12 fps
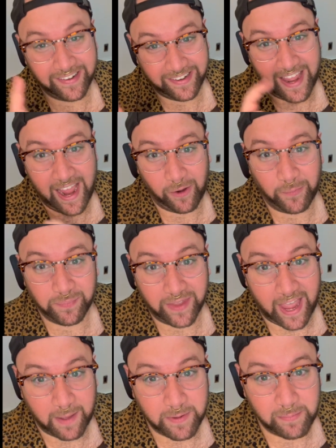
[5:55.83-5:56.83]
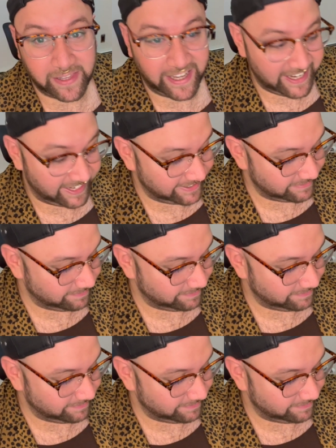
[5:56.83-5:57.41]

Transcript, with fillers: Now, happy planning.